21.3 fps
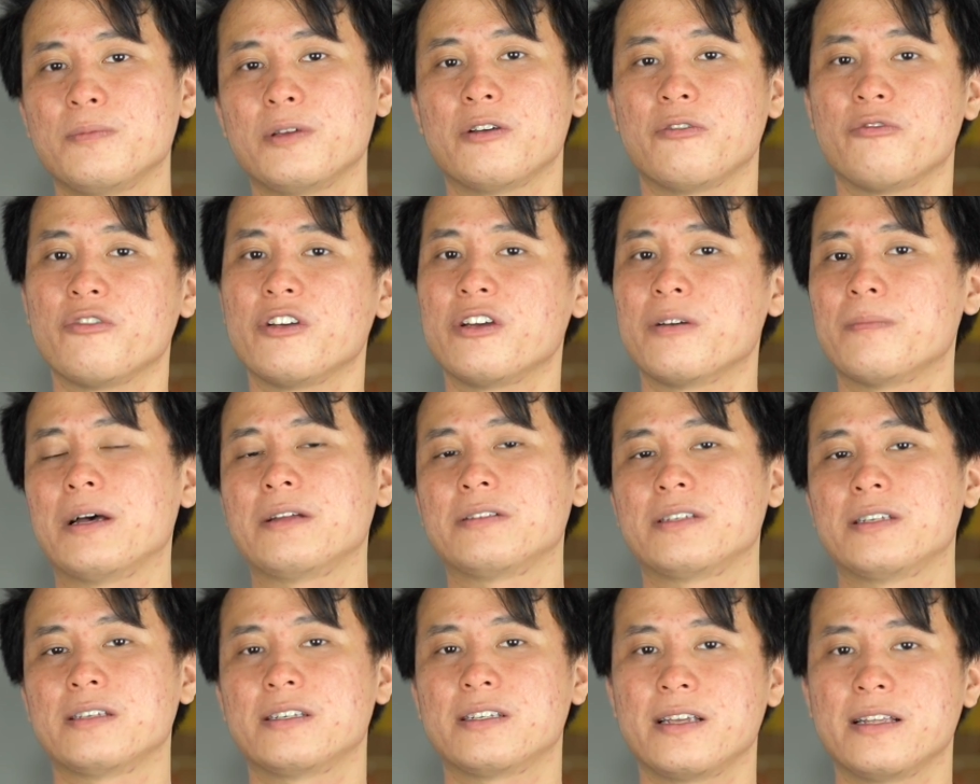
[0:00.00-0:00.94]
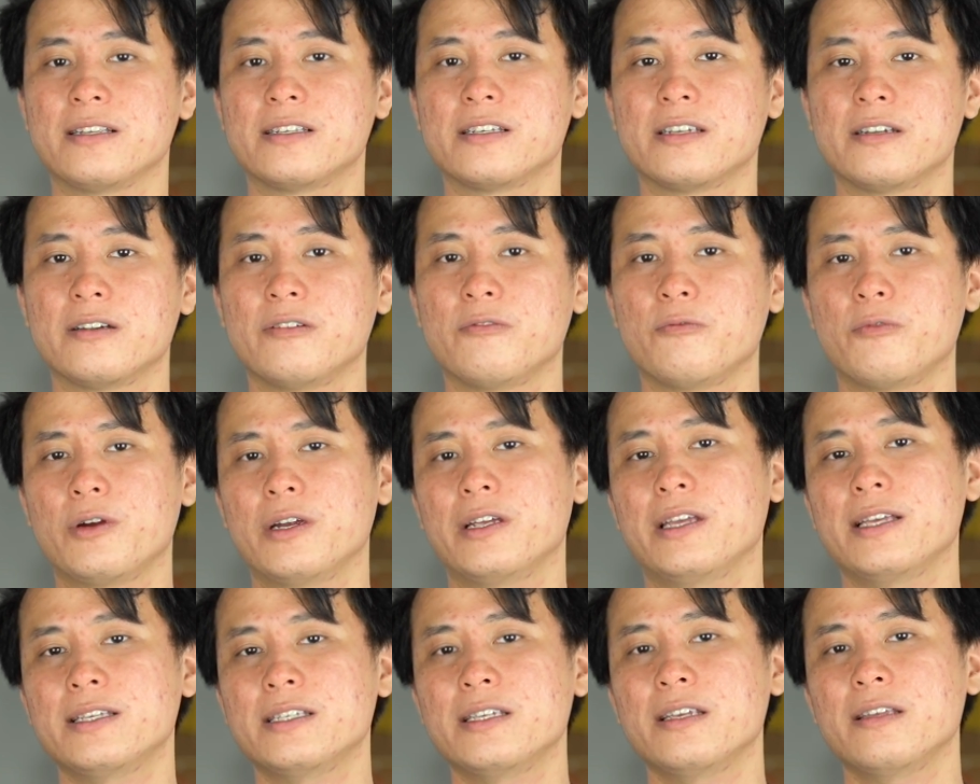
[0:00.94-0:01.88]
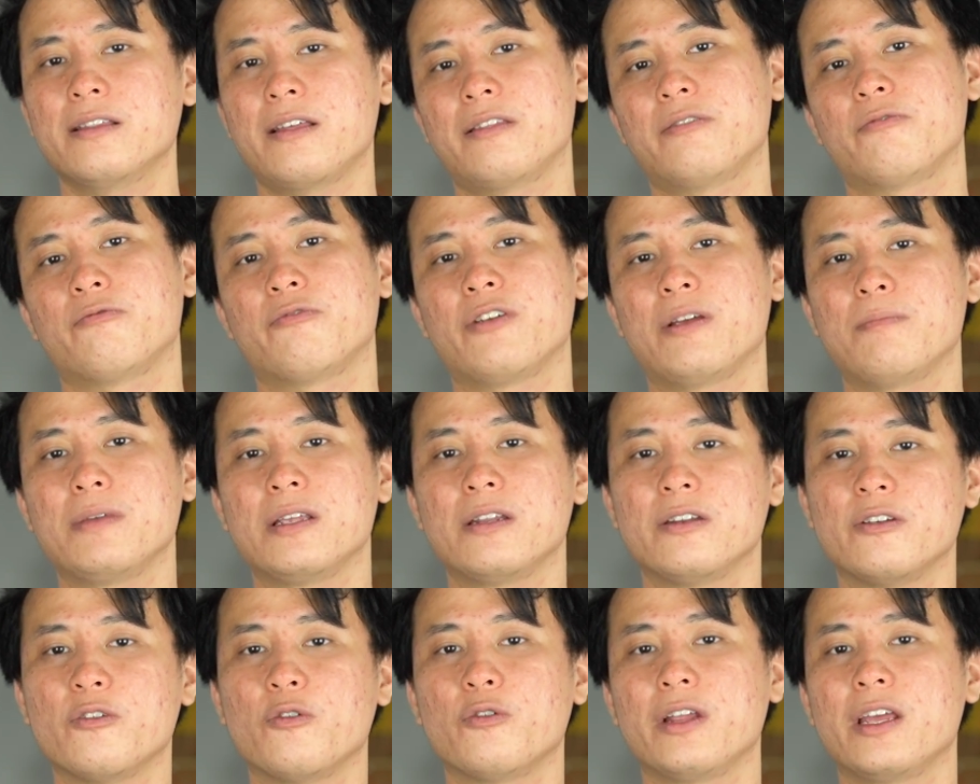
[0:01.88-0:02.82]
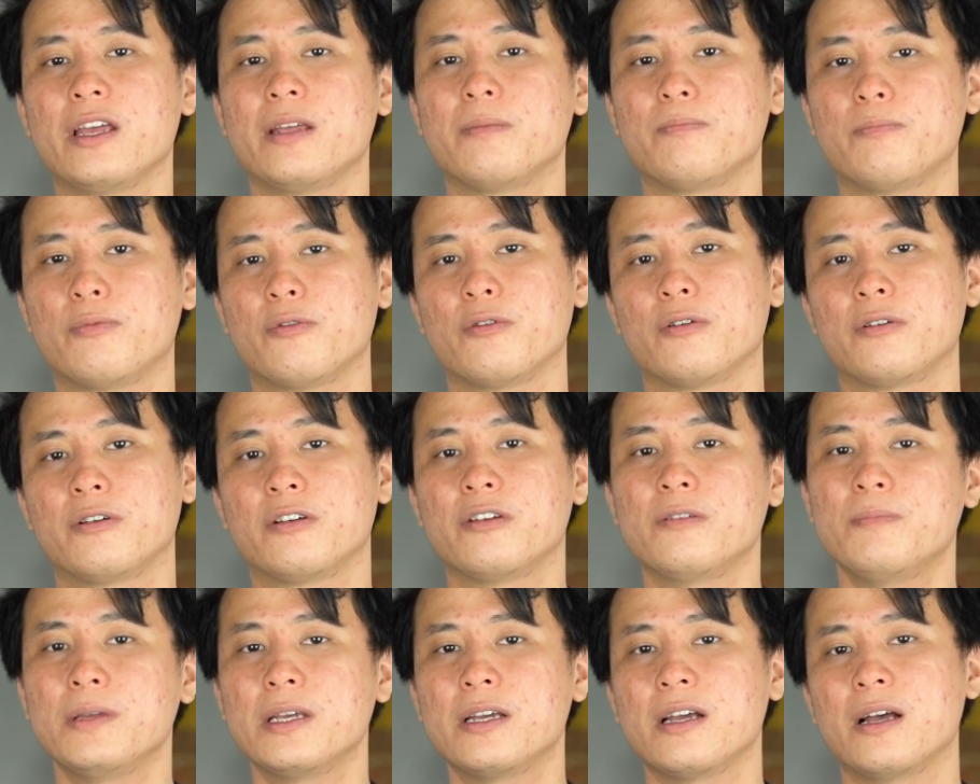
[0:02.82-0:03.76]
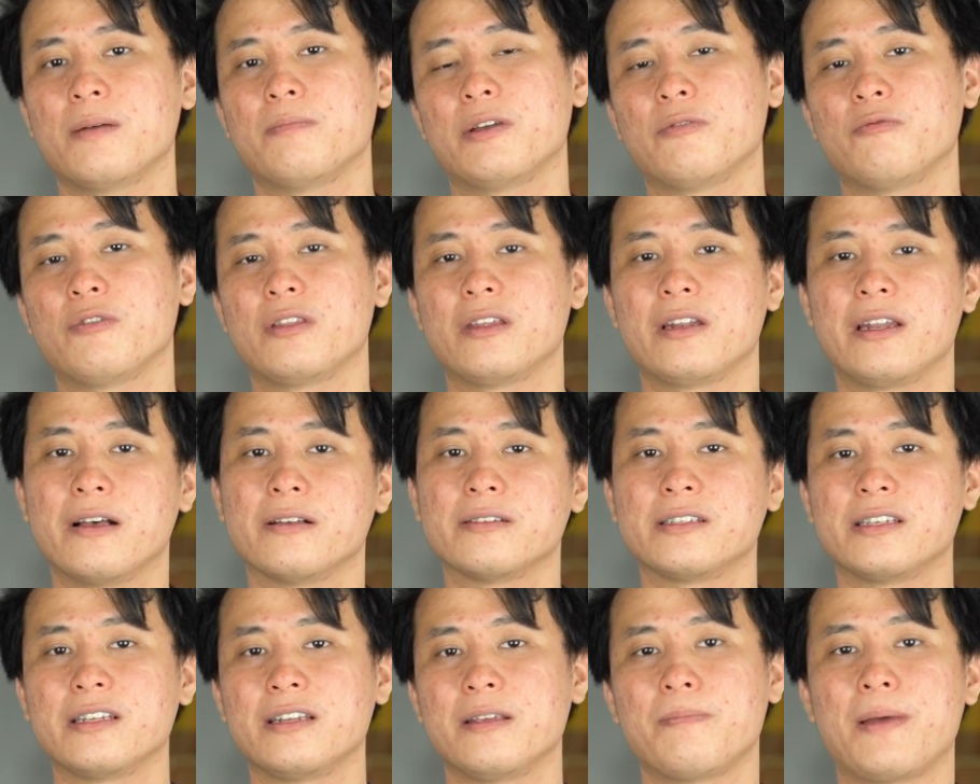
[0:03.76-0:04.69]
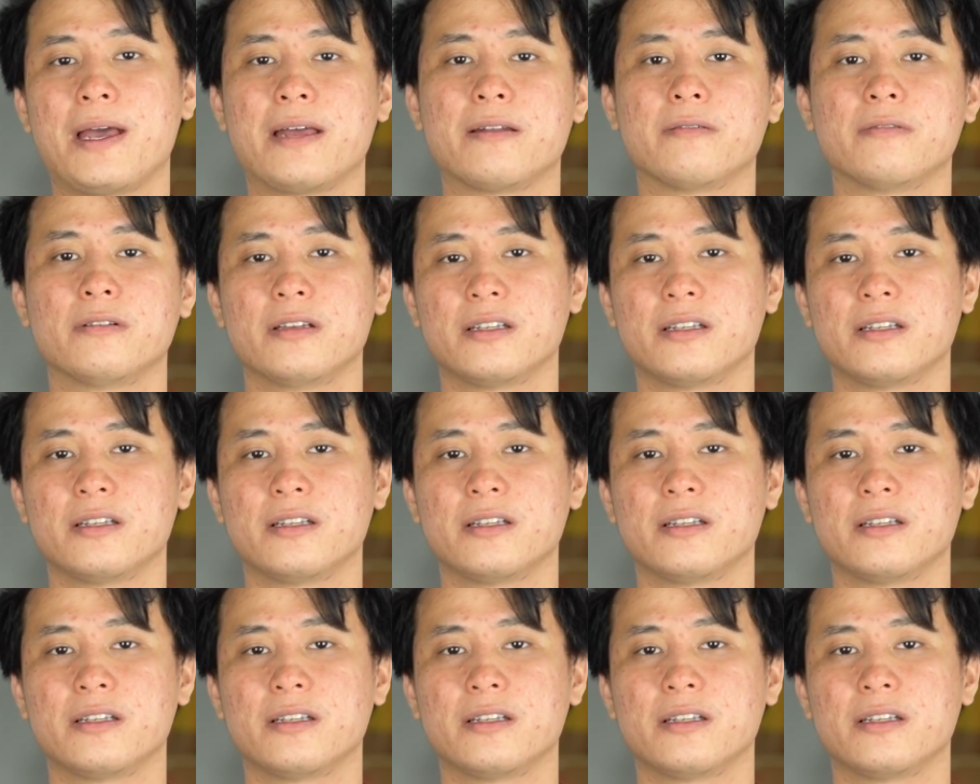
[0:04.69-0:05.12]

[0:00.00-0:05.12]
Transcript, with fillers: be a rear-mounted sensor, we're guessing that the Redmi Note 8 Pro could be coming with an LCD panel